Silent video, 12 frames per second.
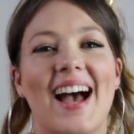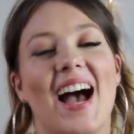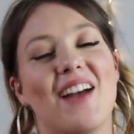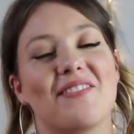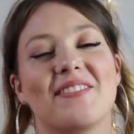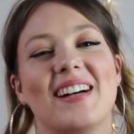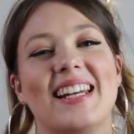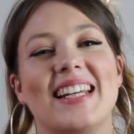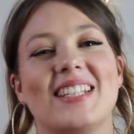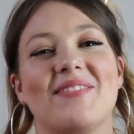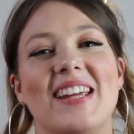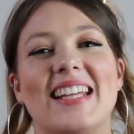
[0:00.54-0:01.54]
Hi everyone,
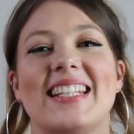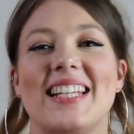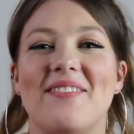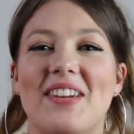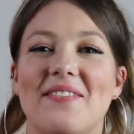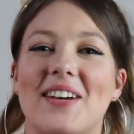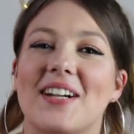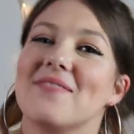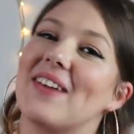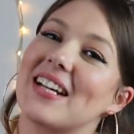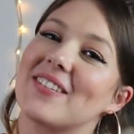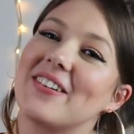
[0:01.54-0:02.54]
it's me, Sammy, and
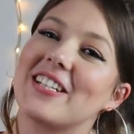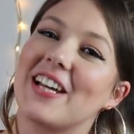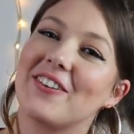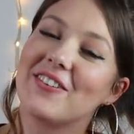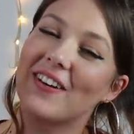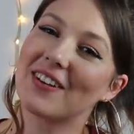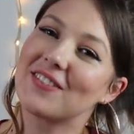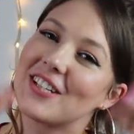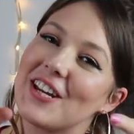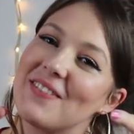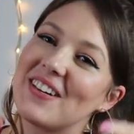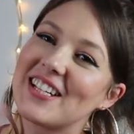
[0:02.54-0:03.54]
welcome back to my channel. Welcome
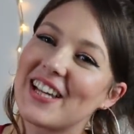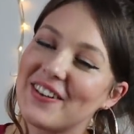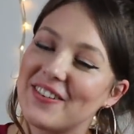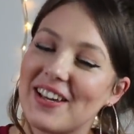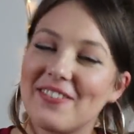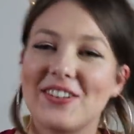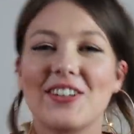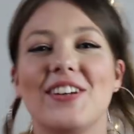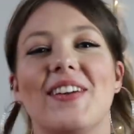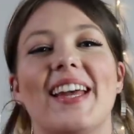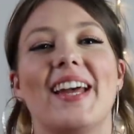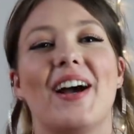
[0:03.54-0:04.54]
to my channel if you're
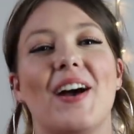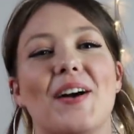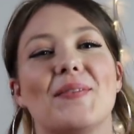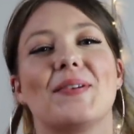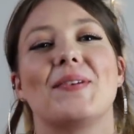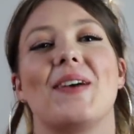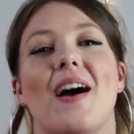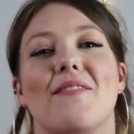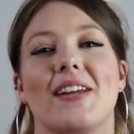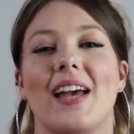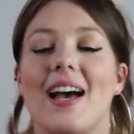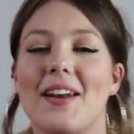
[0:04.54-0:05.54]
new here. I hope you're all
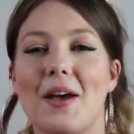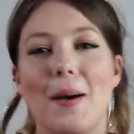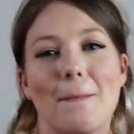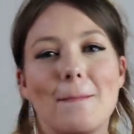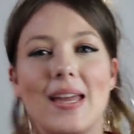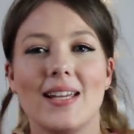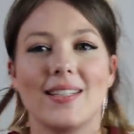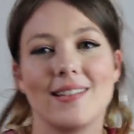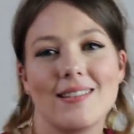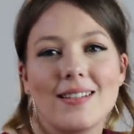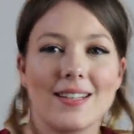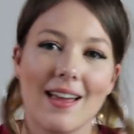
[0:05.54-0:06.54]
having an
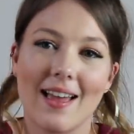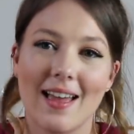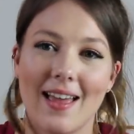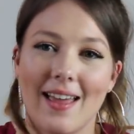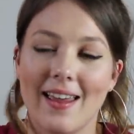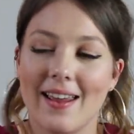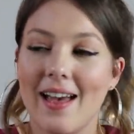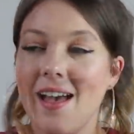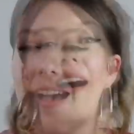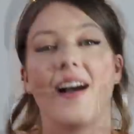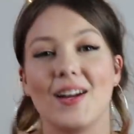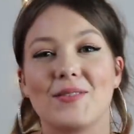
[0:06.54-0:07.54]
amazing day.
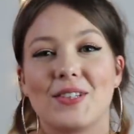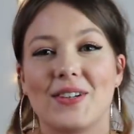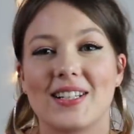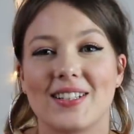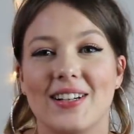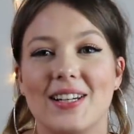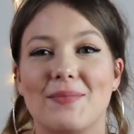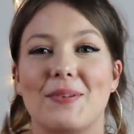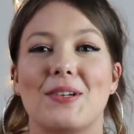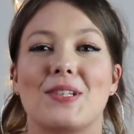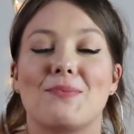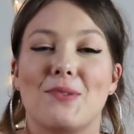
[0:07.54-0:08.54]
I am so excited
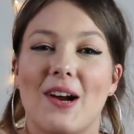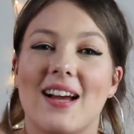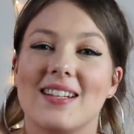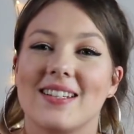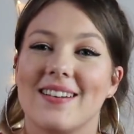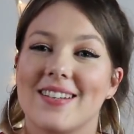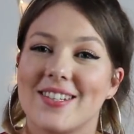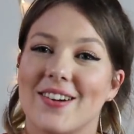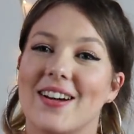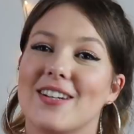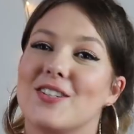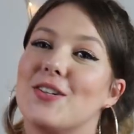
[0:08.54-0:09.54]
because brands are
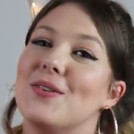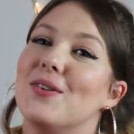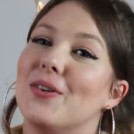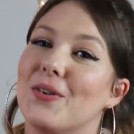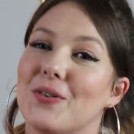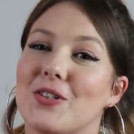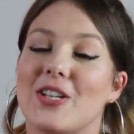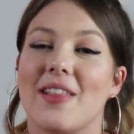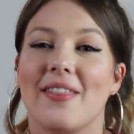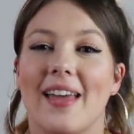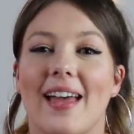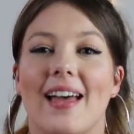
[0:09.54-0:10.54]
starting to launch
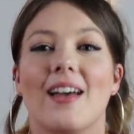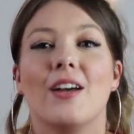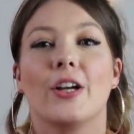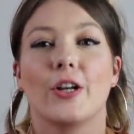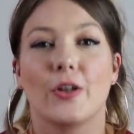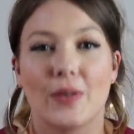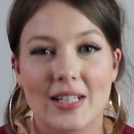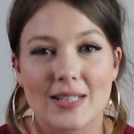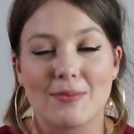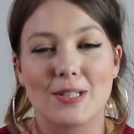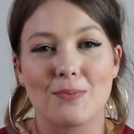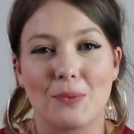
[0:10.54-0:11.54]
their
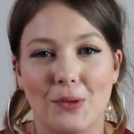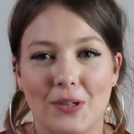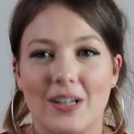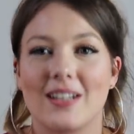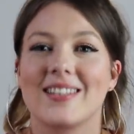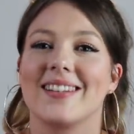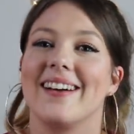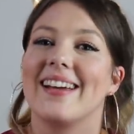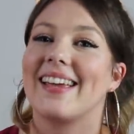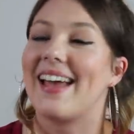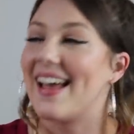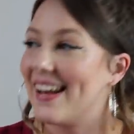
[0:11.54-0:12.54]
Christmas products
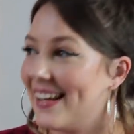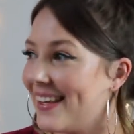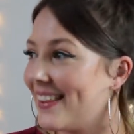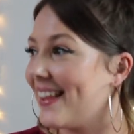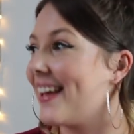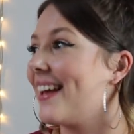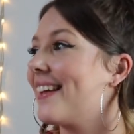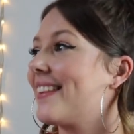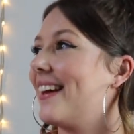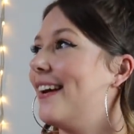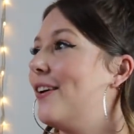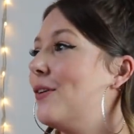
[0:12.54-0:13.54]
like anything.
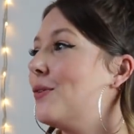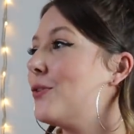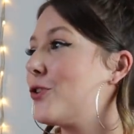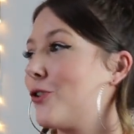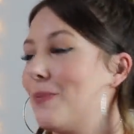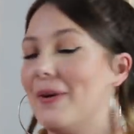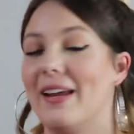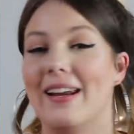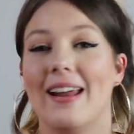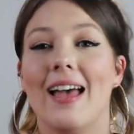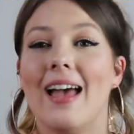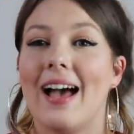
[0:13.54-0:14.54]
They are all
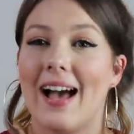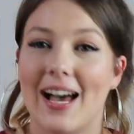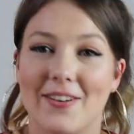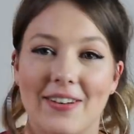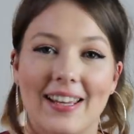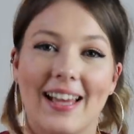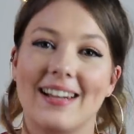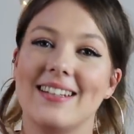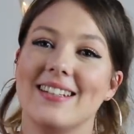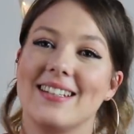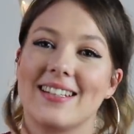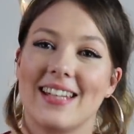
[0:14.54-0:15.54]
dropping advent
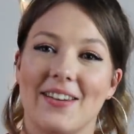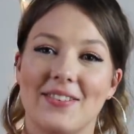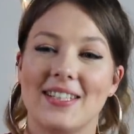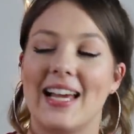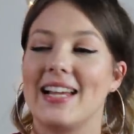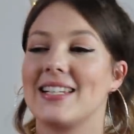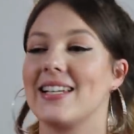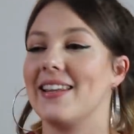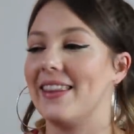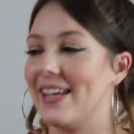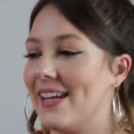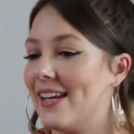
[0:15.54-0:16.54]
calendars, gift
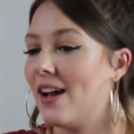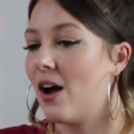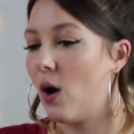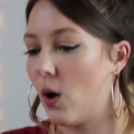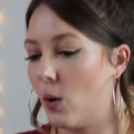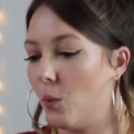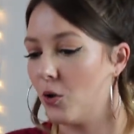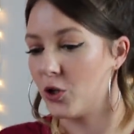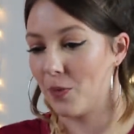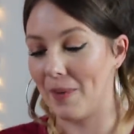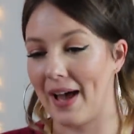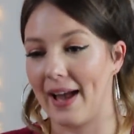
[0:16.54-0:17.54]
sets, the whole
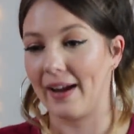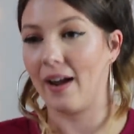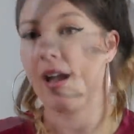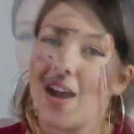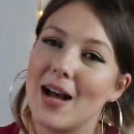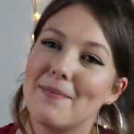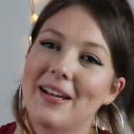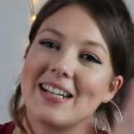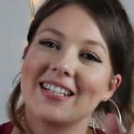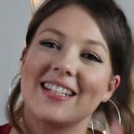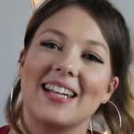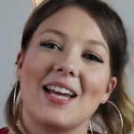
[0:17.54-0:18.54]
shebang. I
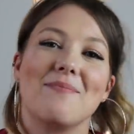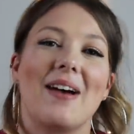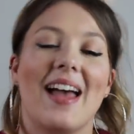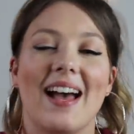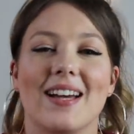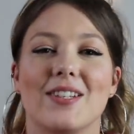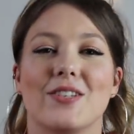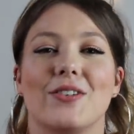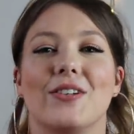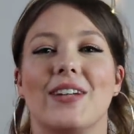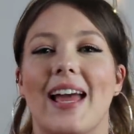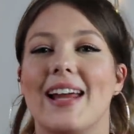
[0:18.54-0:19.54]
managed to get my hands
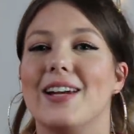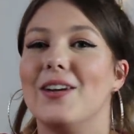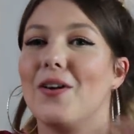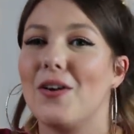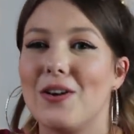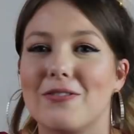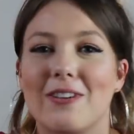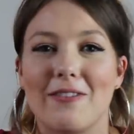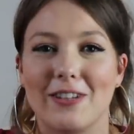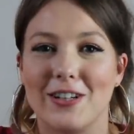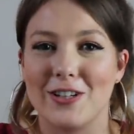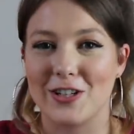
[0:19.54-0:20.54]
on a lot of
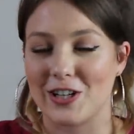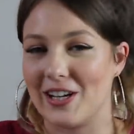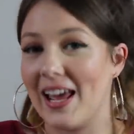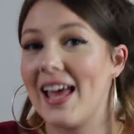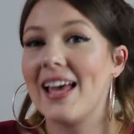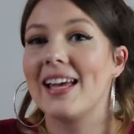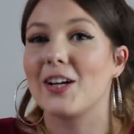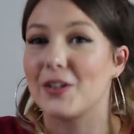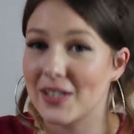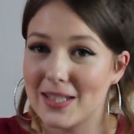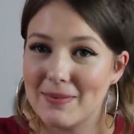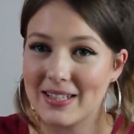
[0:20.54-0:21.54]
Revolution
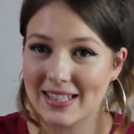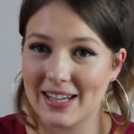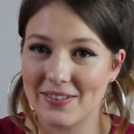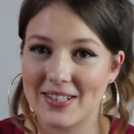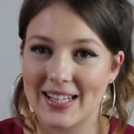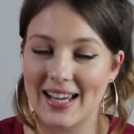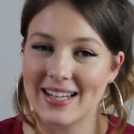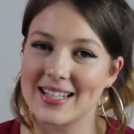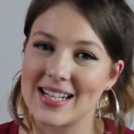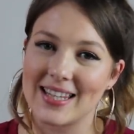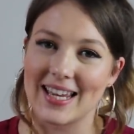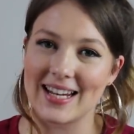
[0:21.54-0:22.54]
Christmas gift
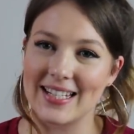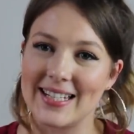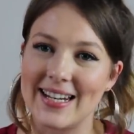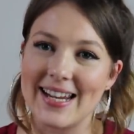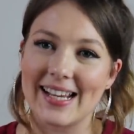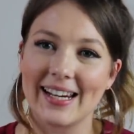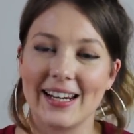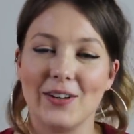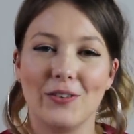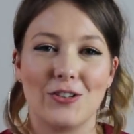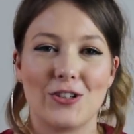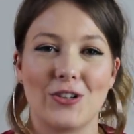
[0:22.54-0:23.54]
sets. They sneakily
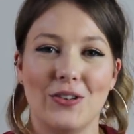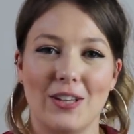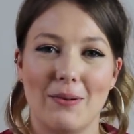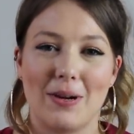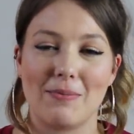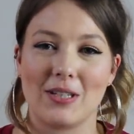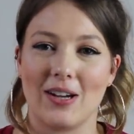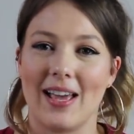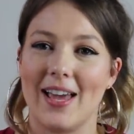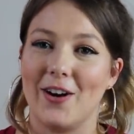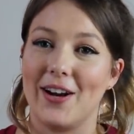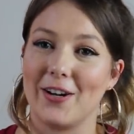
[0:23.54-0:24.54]
launched on their
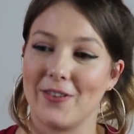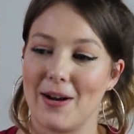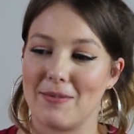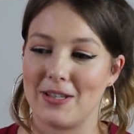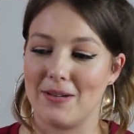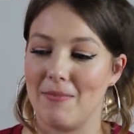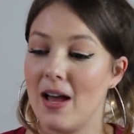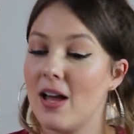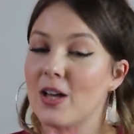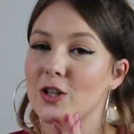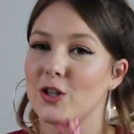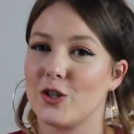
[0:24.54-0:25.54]
website and I grabbed them
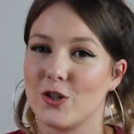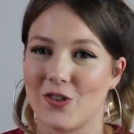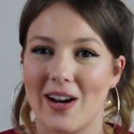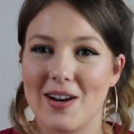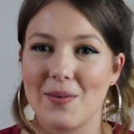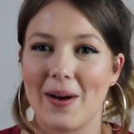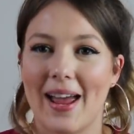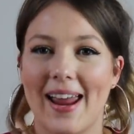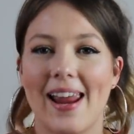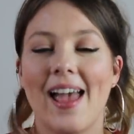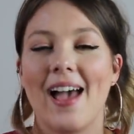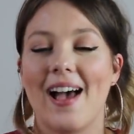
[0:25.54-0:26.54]
straight
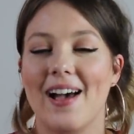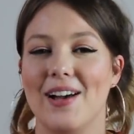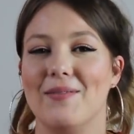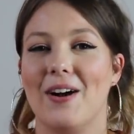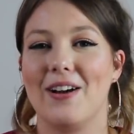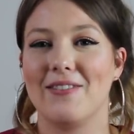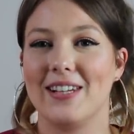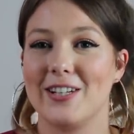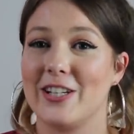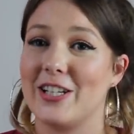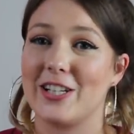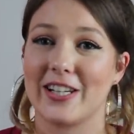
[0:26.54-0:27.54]
away. I've
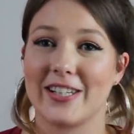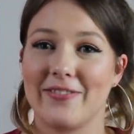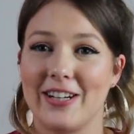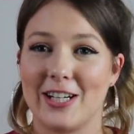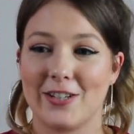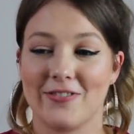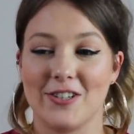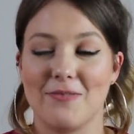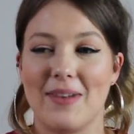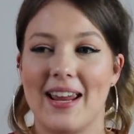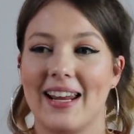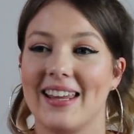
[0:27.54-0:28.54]
literally just finished
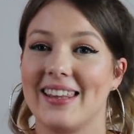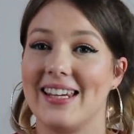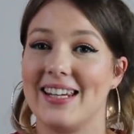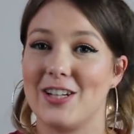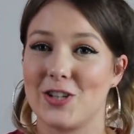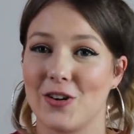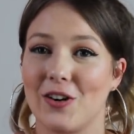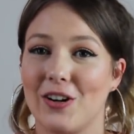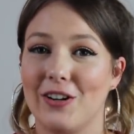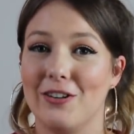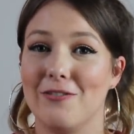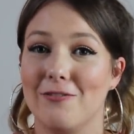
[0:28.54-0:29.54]
filming the
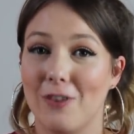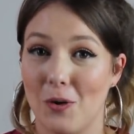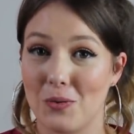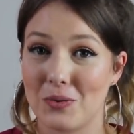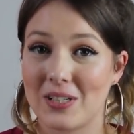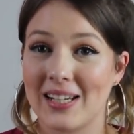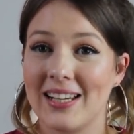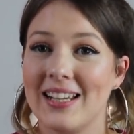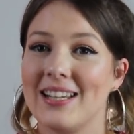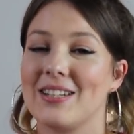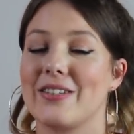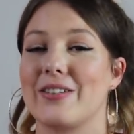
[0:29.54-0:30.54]
chocolate vault,
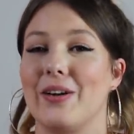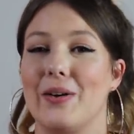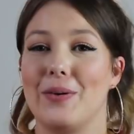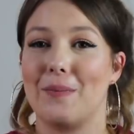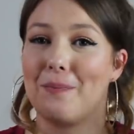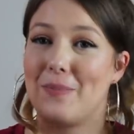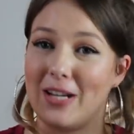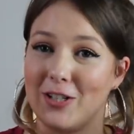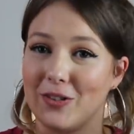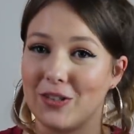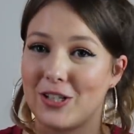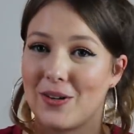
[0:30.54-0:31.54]
so be
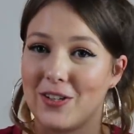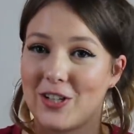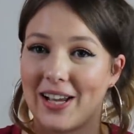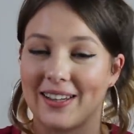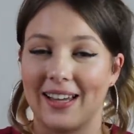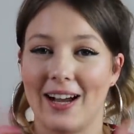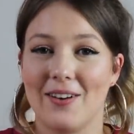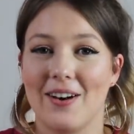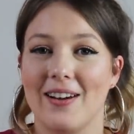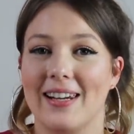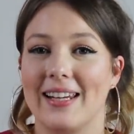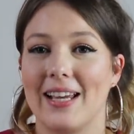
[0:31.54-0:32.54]
sure to go and check that out.
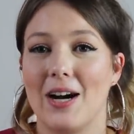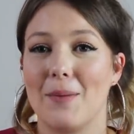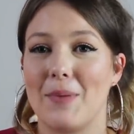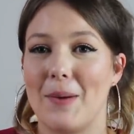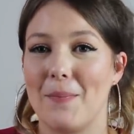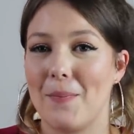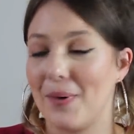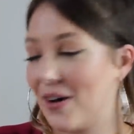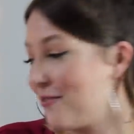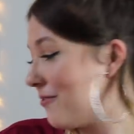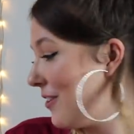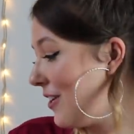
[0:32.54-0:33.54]
I'll link it up
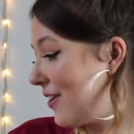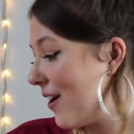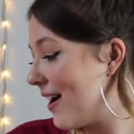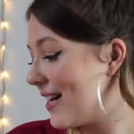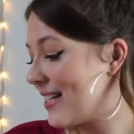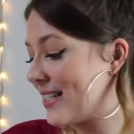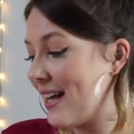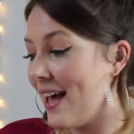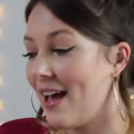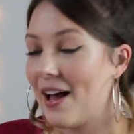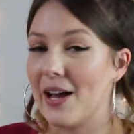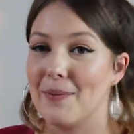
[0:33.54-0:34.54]
above for you guys.
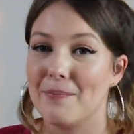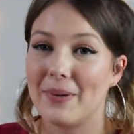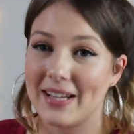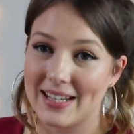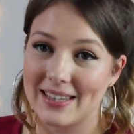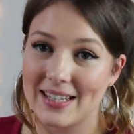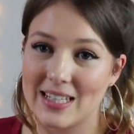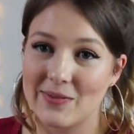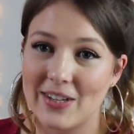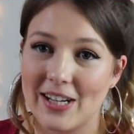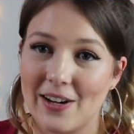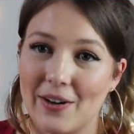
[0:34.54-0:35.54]
But in this
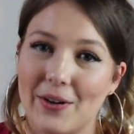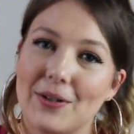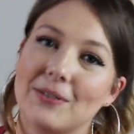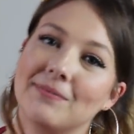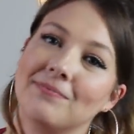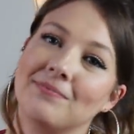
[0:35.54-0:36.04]
video,